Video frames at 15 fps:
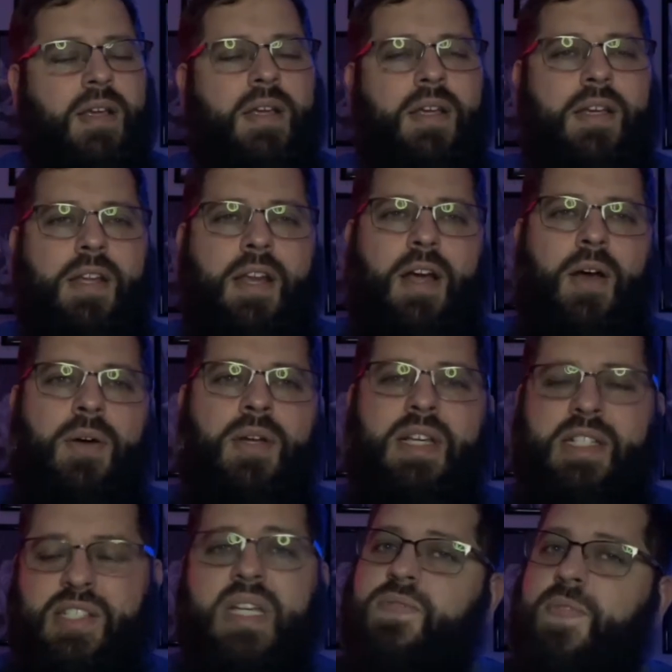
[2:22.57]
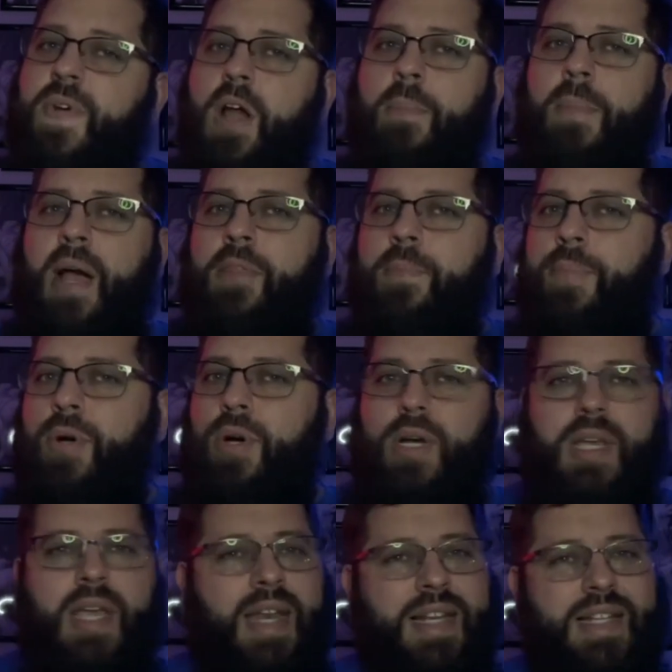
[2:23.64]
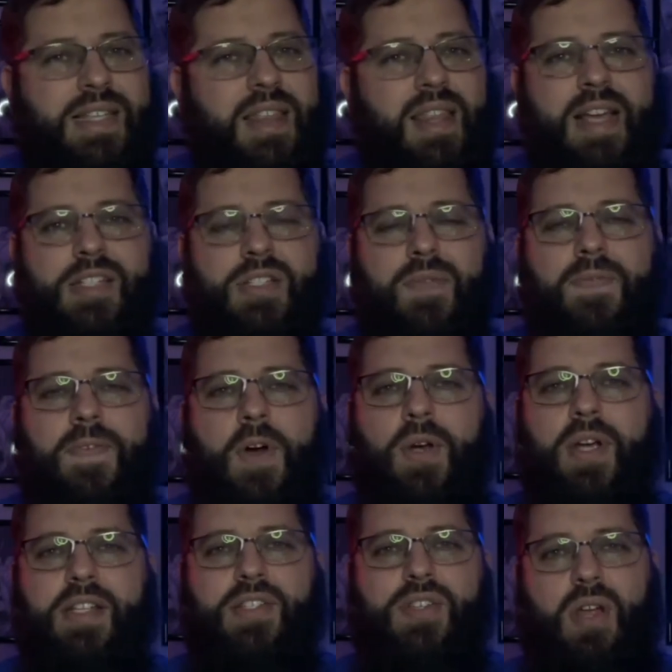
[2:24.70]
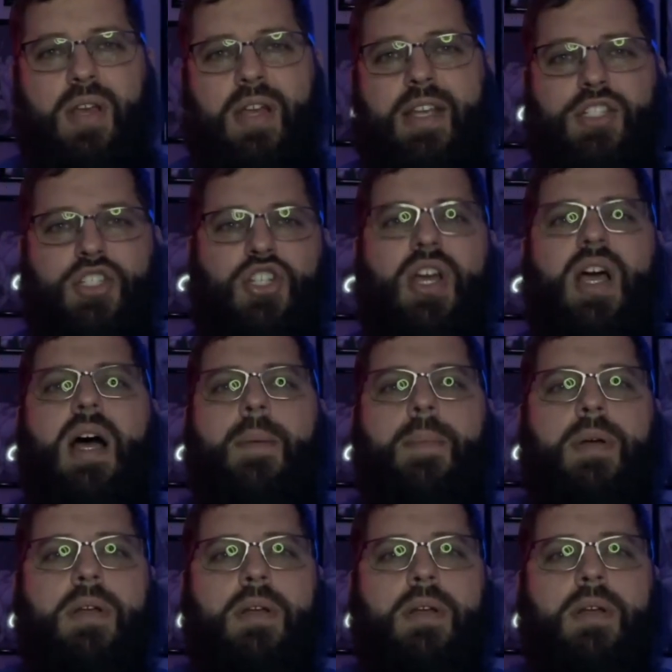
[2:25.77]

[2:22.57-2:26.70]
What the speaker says: You know, he's very by the book and he's laser focused on his job.